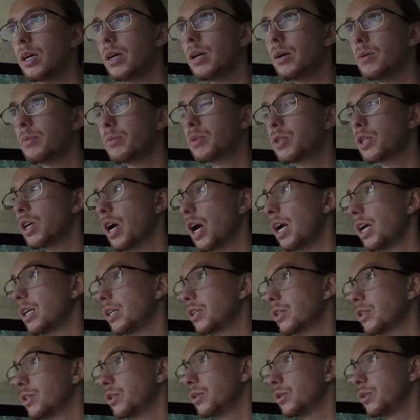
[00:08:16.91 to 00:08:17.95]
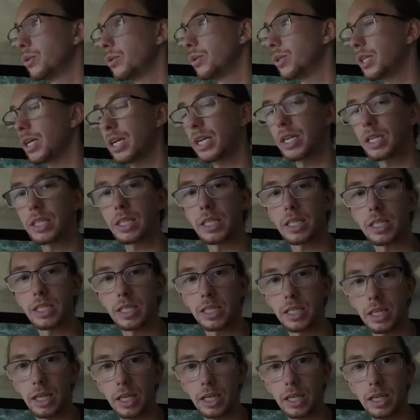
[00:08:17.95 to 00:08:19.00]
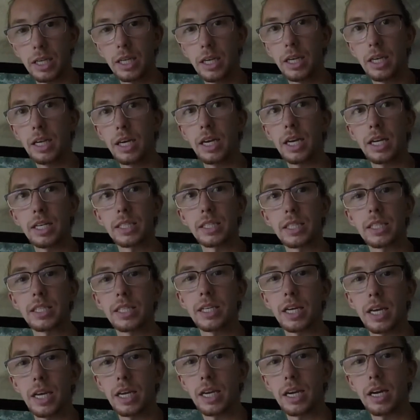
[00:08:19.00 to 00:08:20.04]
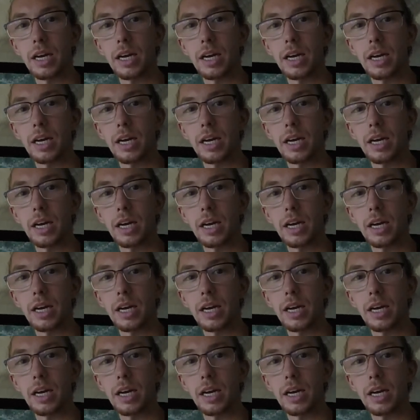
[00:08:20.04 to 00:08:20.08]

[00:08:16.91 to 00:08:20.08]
trying to get it to stick and stay.